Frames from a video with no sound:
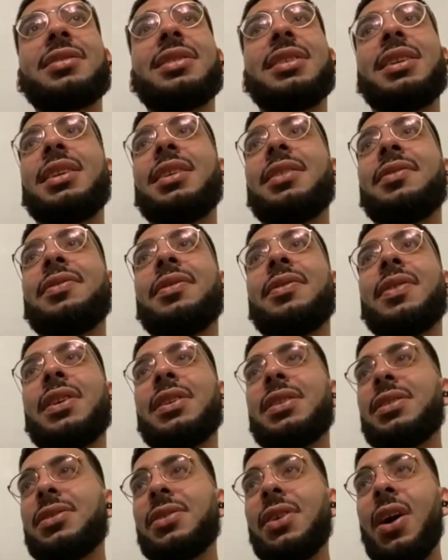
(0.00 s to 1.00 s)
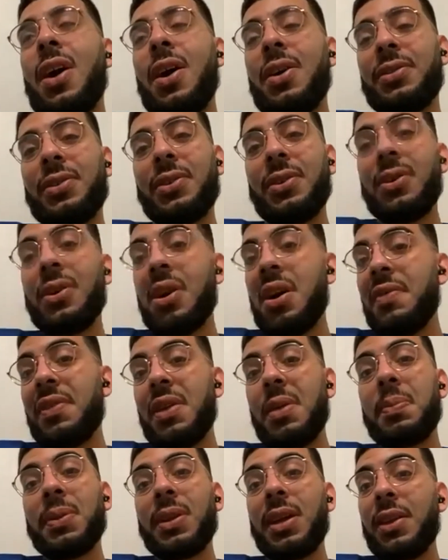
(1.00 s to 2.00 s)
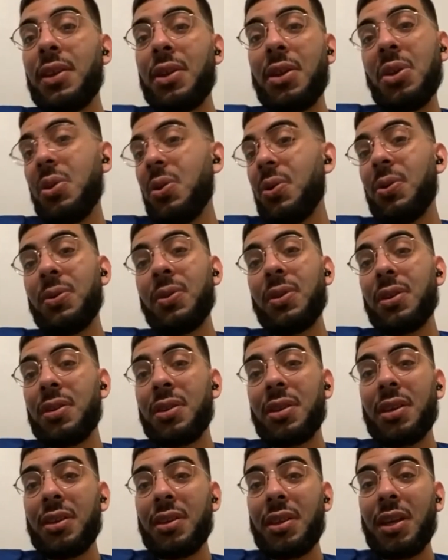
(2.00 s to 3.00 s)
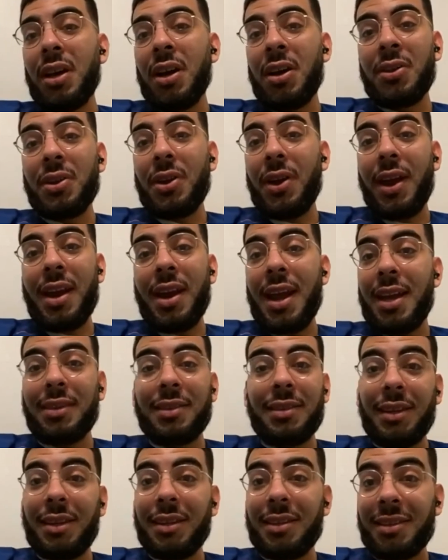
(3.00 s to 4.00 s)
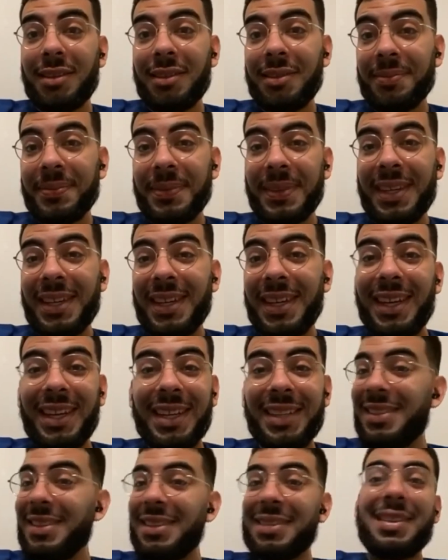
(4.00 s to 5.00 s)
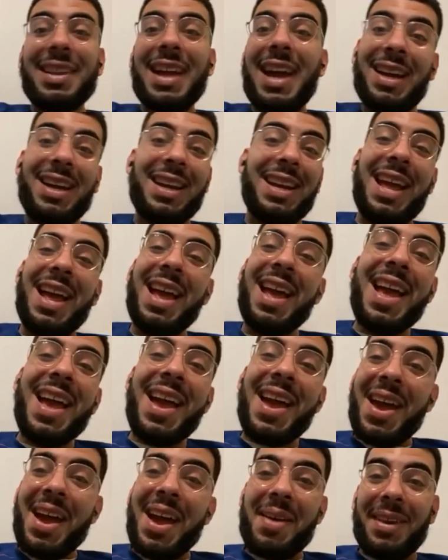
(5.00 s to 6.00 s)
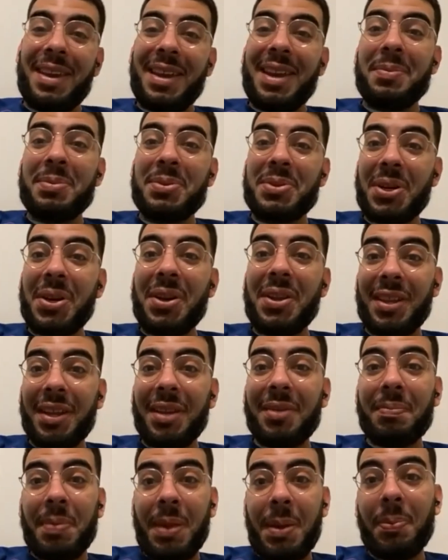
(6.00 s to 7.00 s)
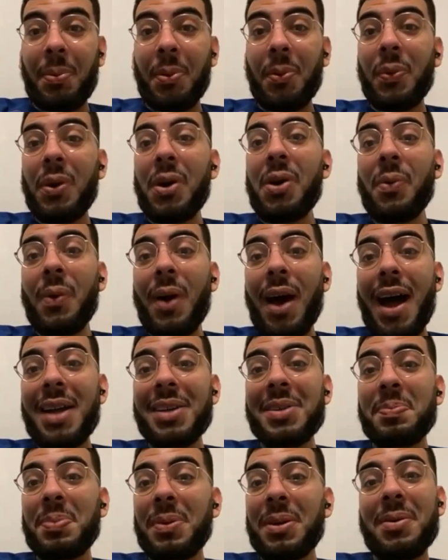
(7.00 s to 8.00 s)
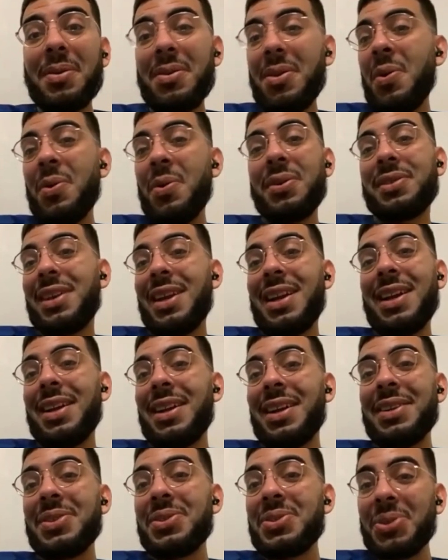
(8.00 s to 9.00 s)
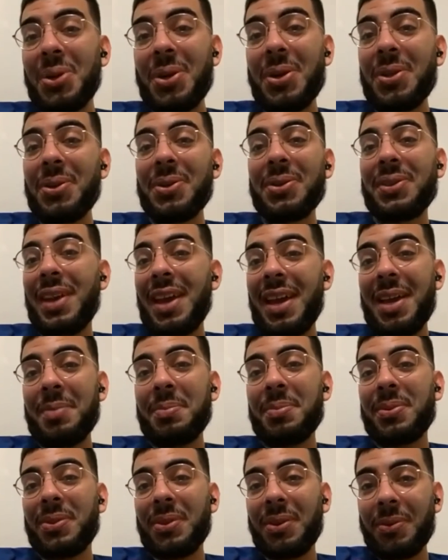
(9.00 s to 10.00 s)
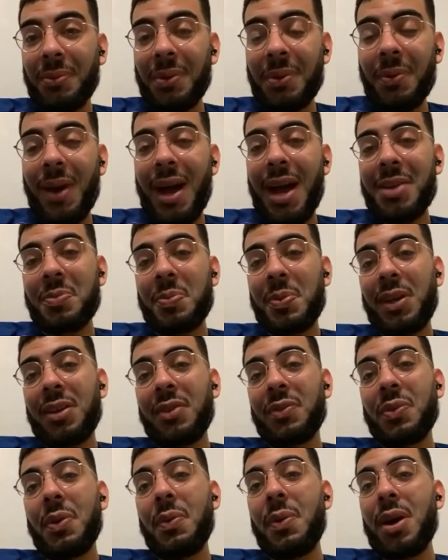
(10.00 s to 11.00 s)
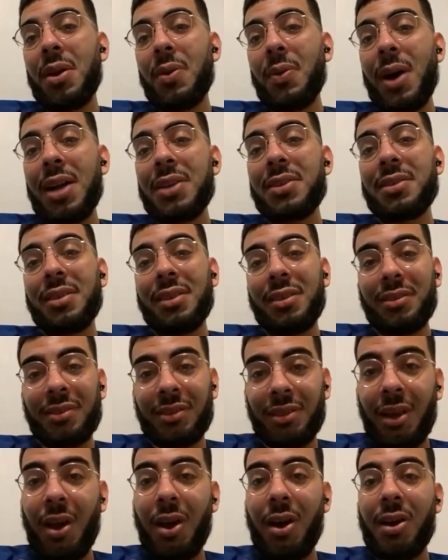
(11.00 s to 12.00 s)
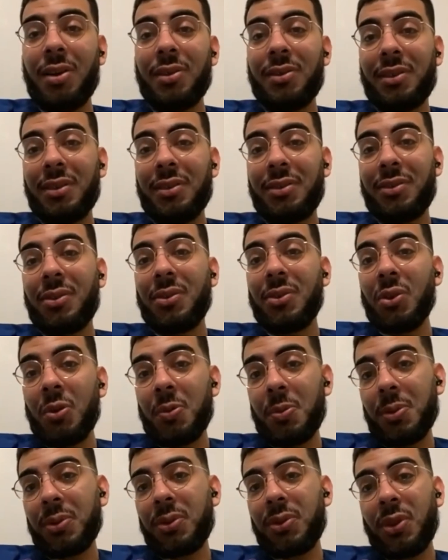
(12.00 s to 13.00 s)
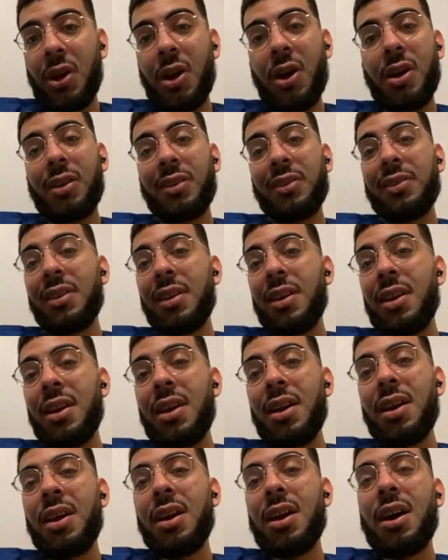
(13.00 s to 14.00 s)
Chelsea versus Arsenal if they play the under 19s. It's just not gonna. I mean, I'm sure the people will watch, but no one's gonna enjoy those games. So we watch because we want to watch these stars, these global stars,